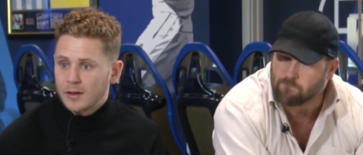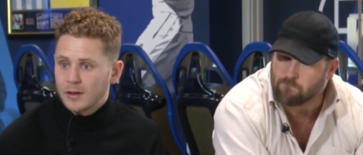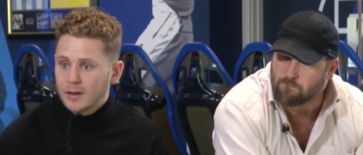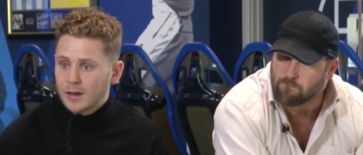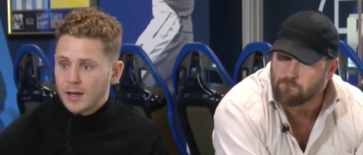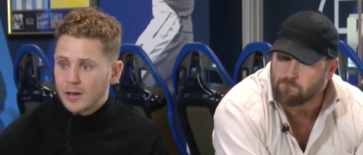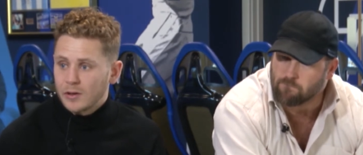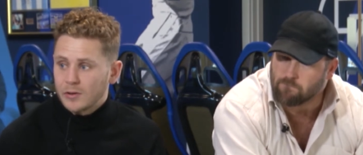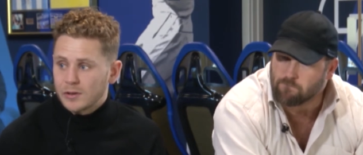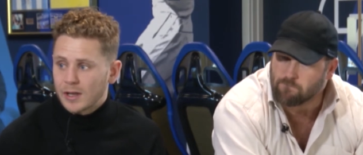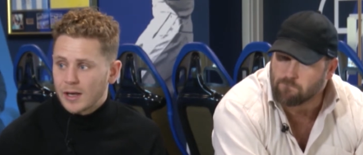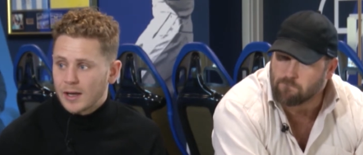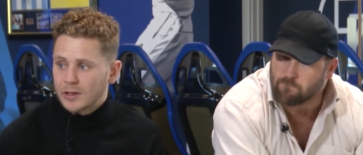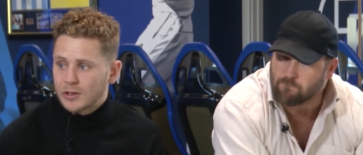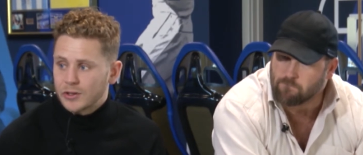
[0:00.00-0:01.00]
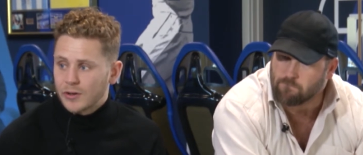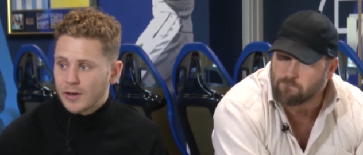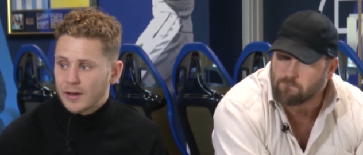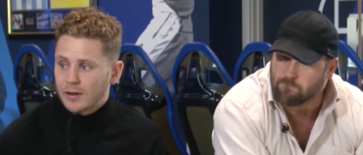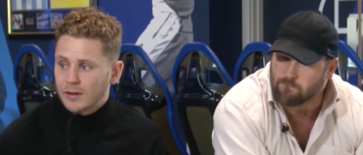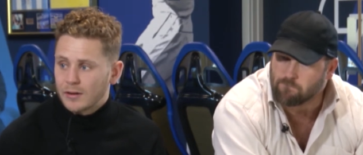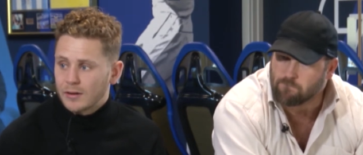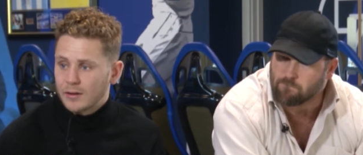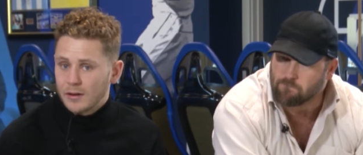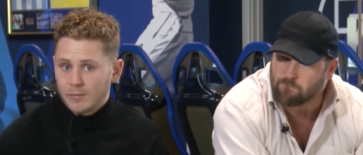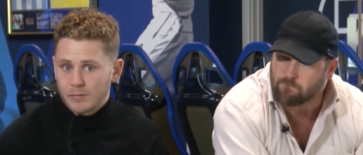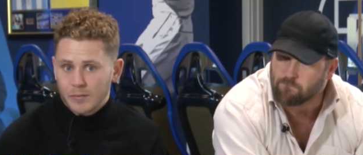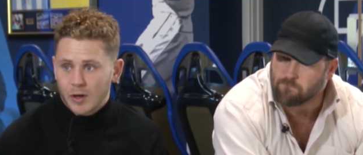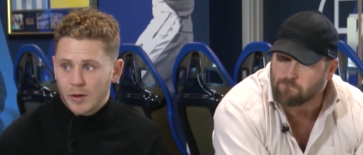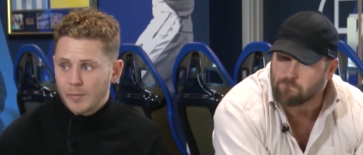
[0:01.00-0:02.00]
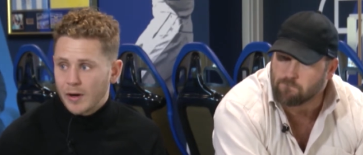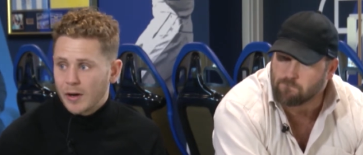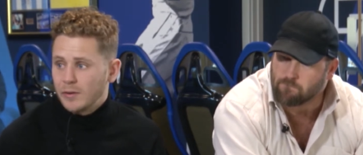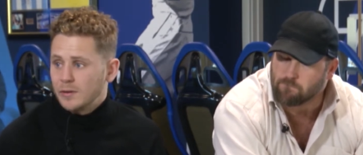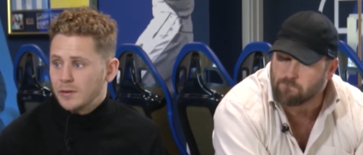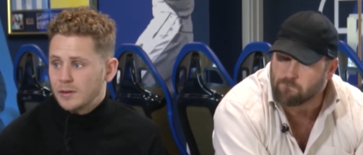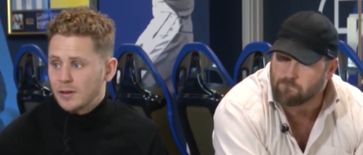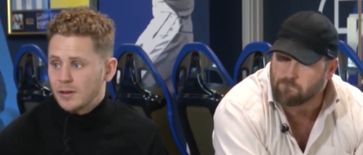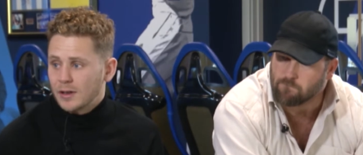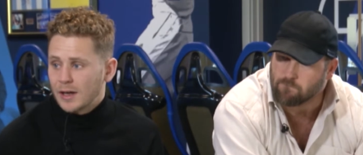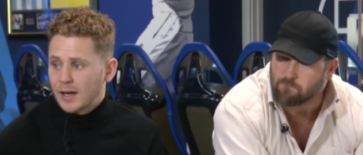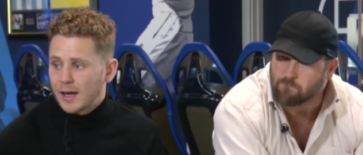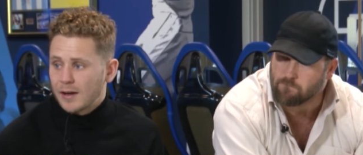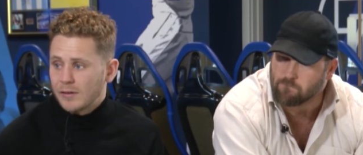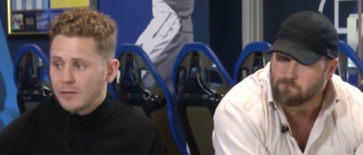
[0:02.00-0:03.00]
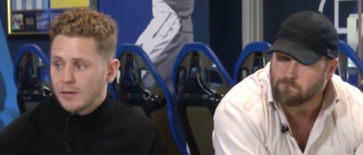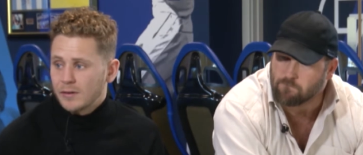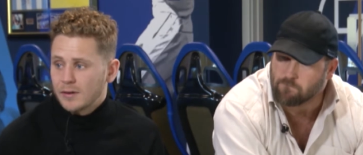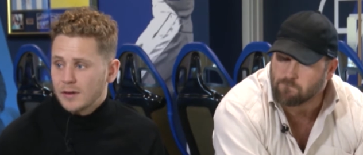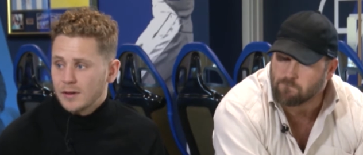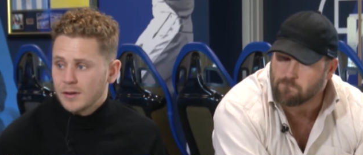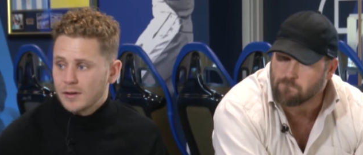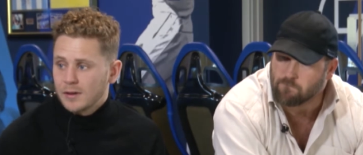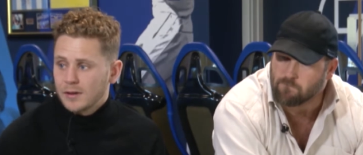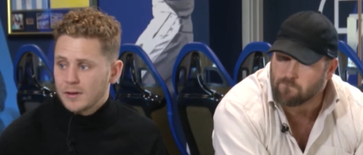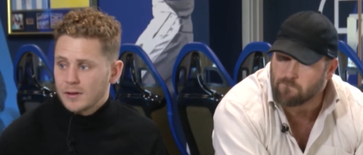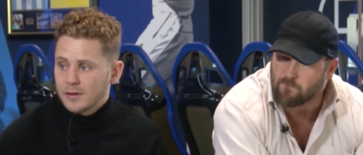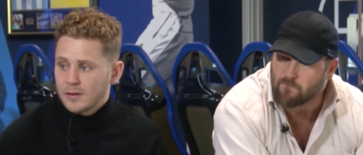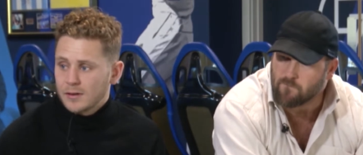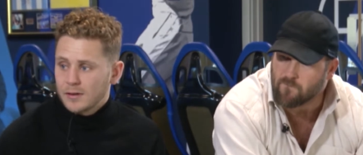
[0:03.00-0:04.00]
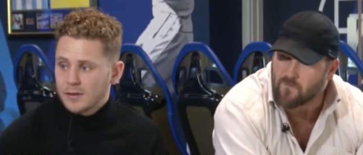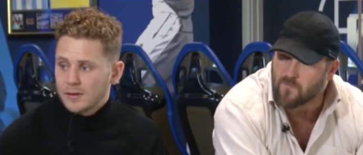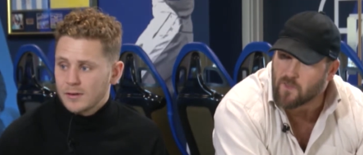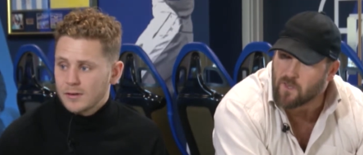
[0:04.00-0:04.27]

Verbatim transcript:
Speaker 1: get used to that strength that my opponents aren't going to have. Now with